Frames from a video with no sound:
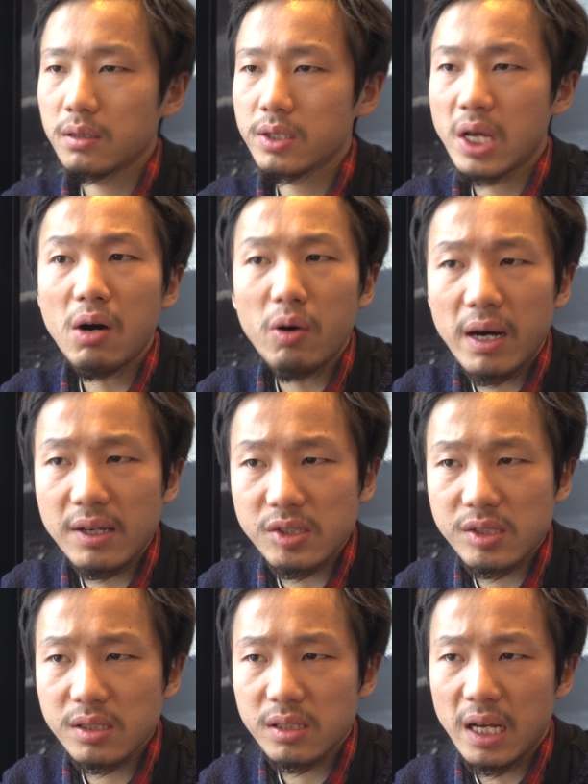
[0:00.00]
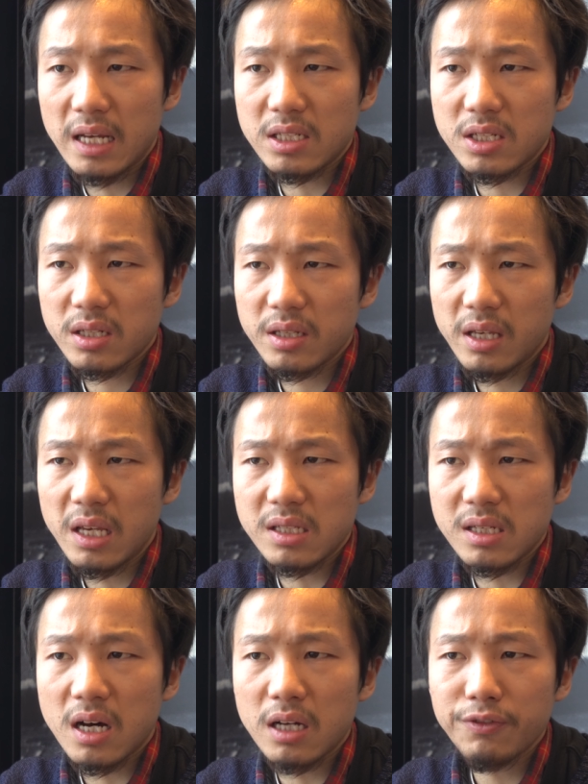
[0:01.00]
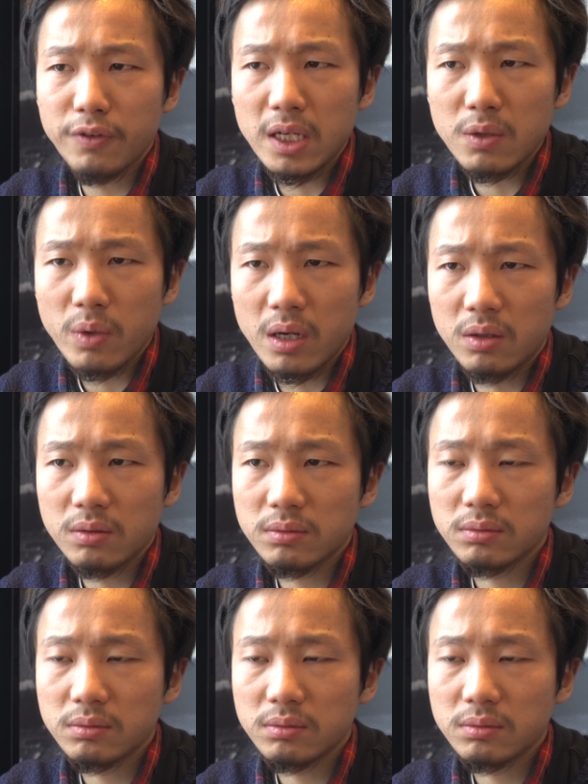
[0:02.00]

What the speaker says: tell us that he's not feeling well.